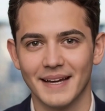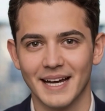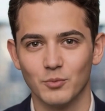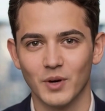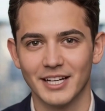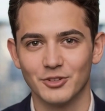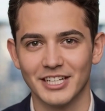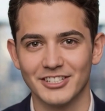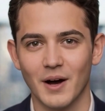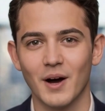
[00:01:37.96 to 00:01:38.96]
and why you
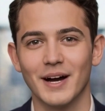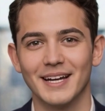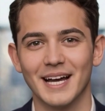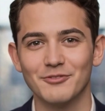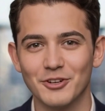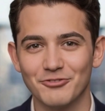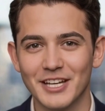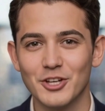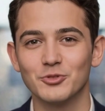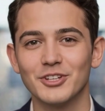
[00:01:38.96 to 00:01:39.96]
need to audit every
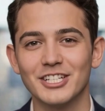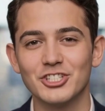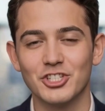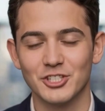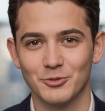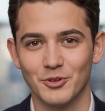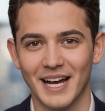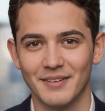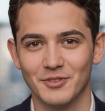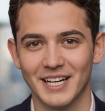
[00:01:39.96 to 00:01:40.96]
vendor relationship you
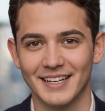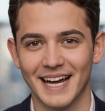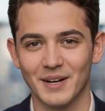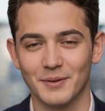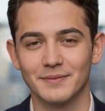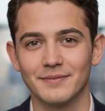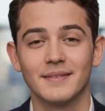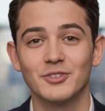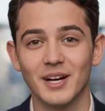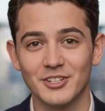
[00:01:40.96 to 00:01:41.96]
have right now.
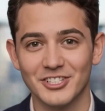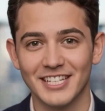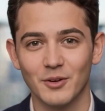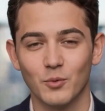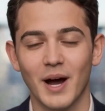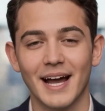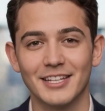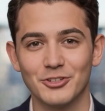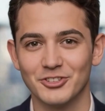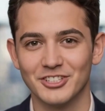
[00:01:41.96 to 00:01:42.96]
To understand why
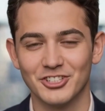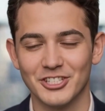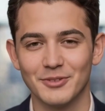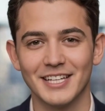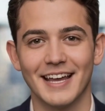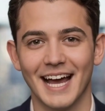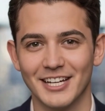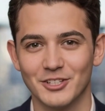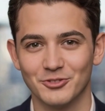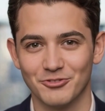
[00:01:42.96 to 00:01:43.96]
this was such a
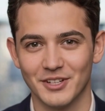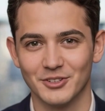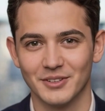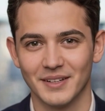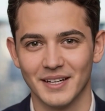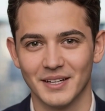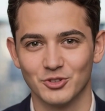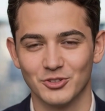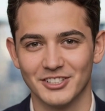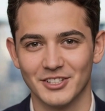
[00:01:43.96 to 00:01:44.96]
spectacular failure,
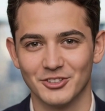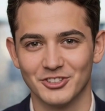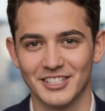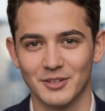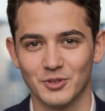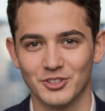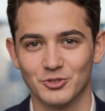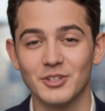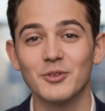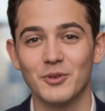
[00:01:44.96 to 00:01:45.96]
you need to understand what
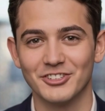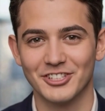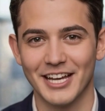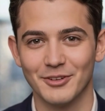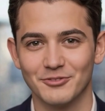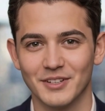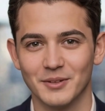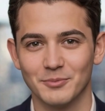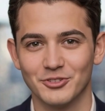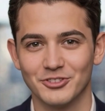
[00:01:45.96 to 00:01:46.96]
Unity was to game
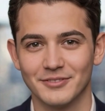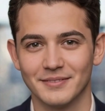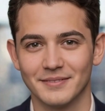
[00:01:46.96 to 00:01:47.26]
developers.